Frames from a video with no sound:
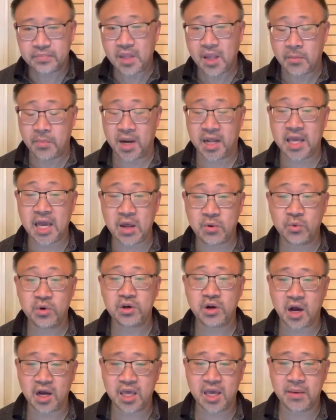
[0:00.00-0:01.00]
But again, we're
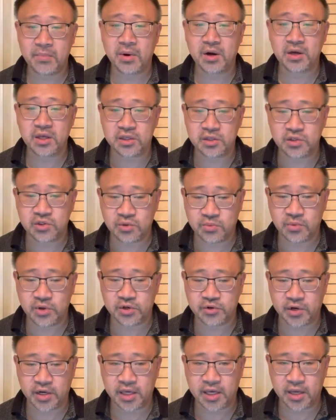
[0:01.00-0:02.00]
talking about consumer
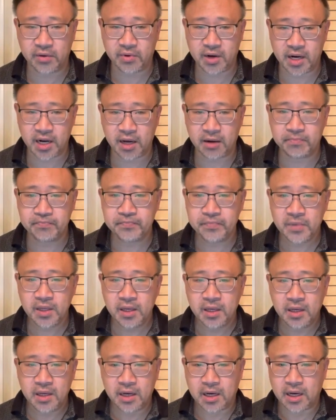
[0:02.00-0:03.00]
drinking right
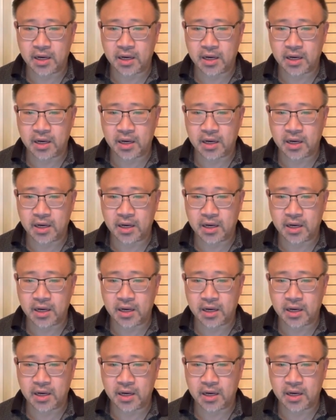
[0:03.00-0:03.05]
now.